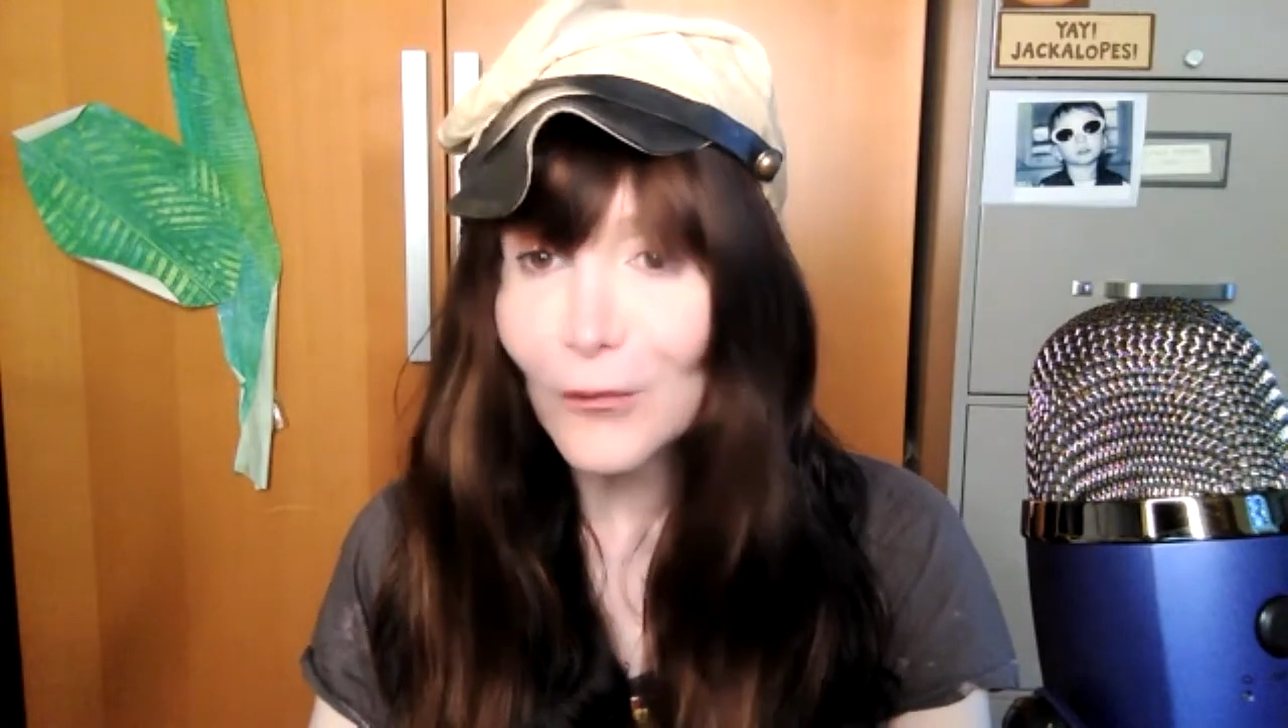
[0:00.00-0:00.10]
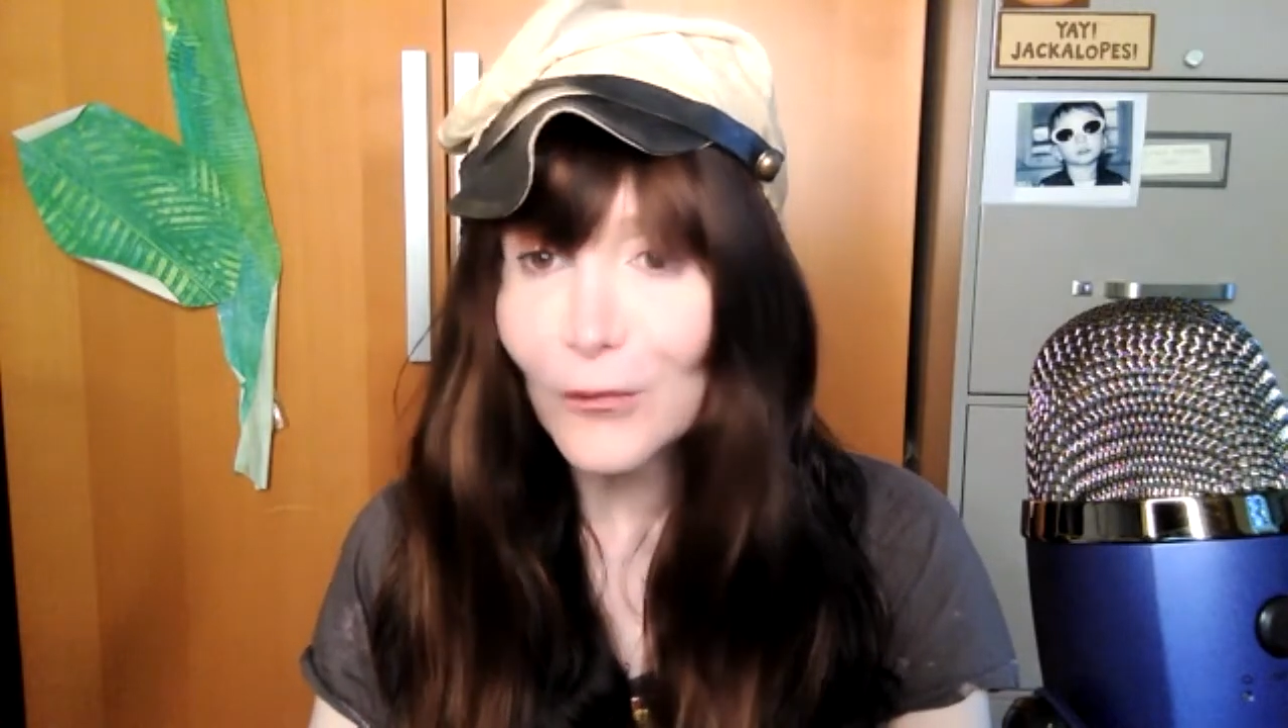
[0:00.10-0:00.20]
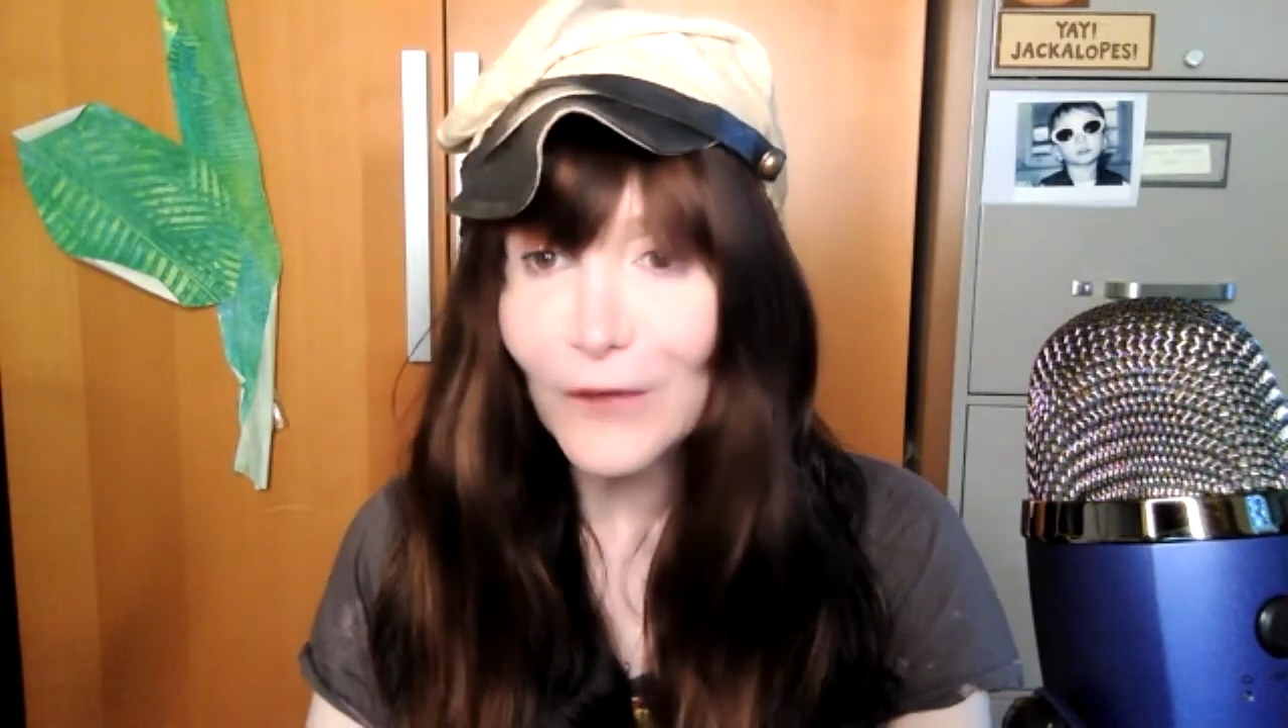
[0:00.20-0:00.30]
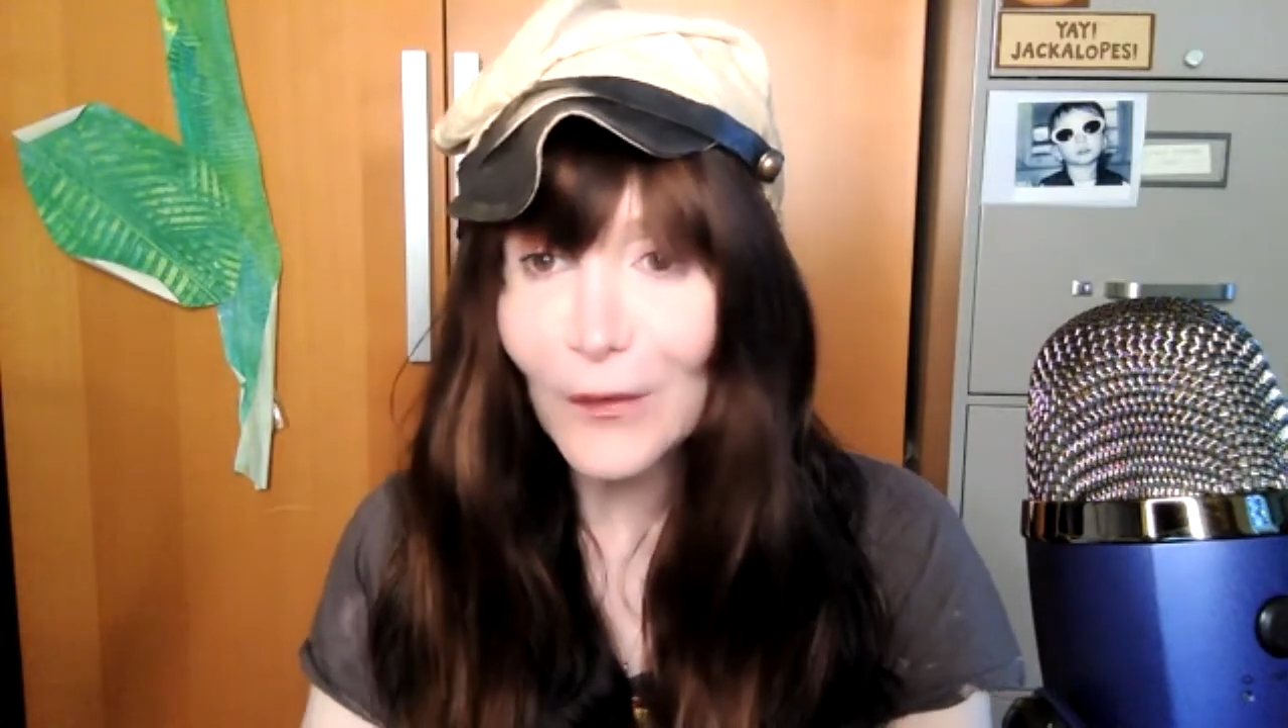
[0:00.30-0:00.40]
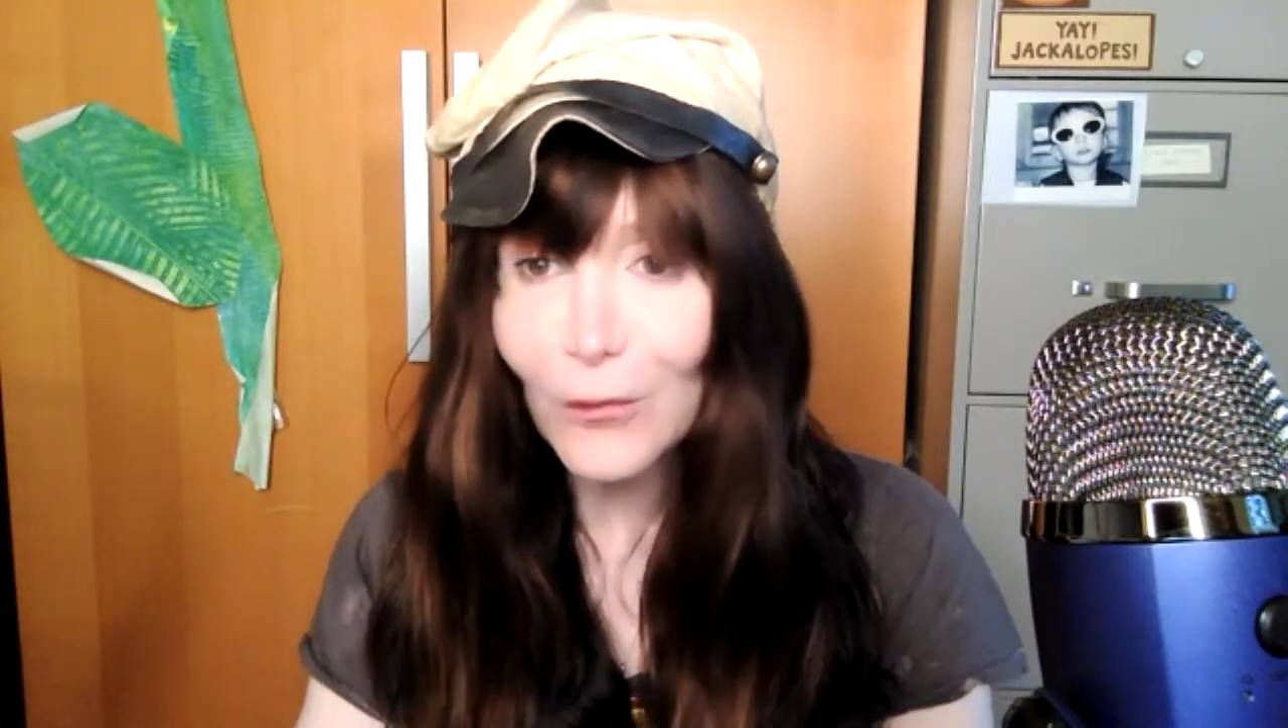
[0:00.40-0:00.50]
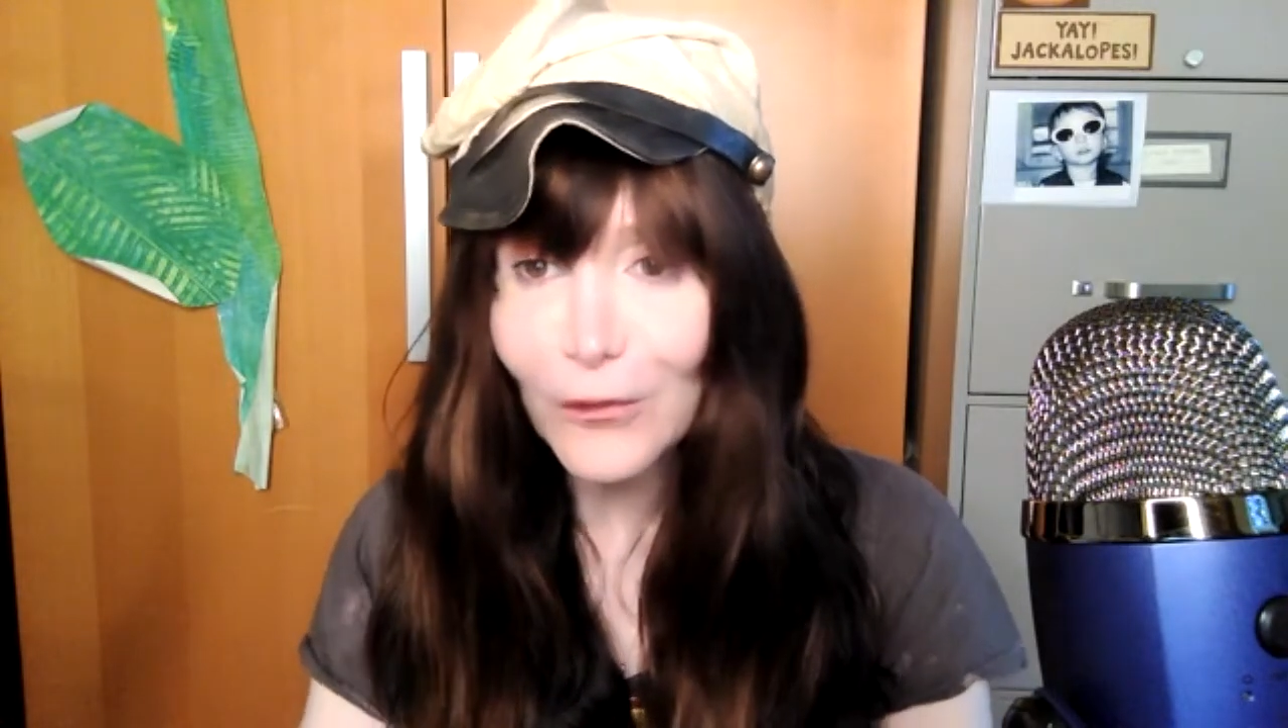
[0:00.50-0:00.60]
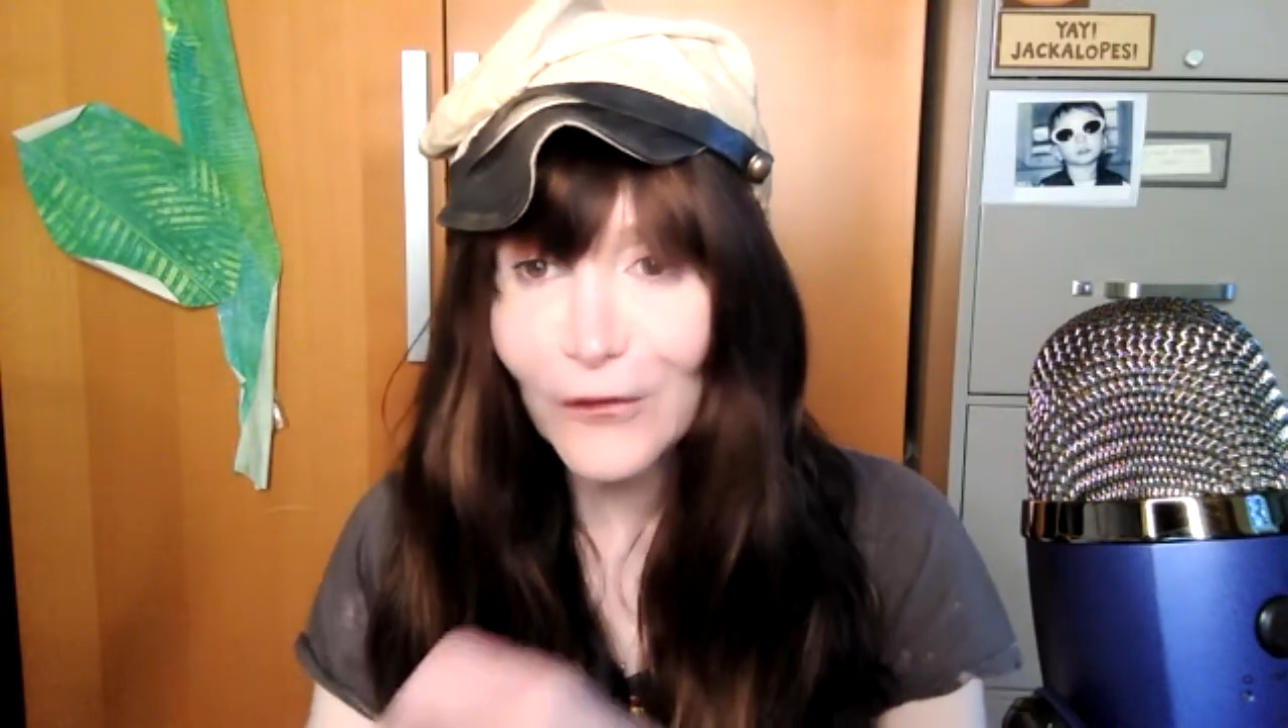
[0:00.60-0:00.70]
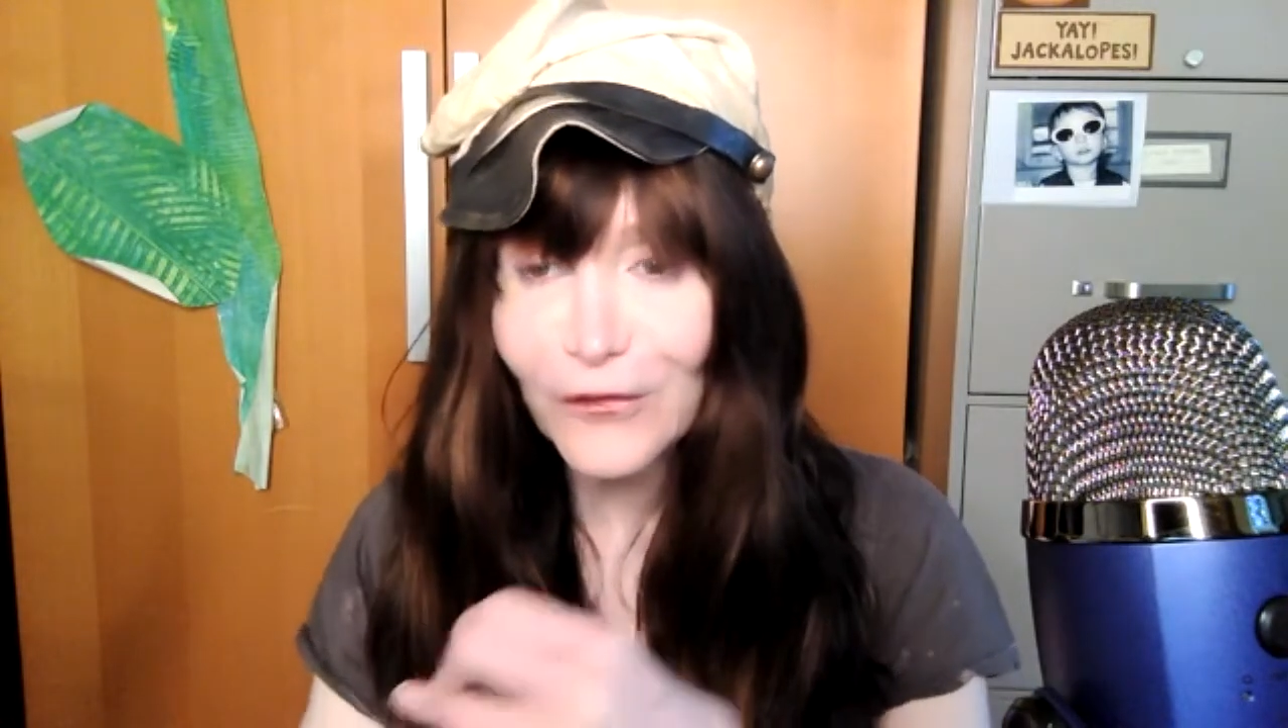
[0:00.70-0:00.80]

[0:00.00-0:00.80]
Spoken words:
it was like with a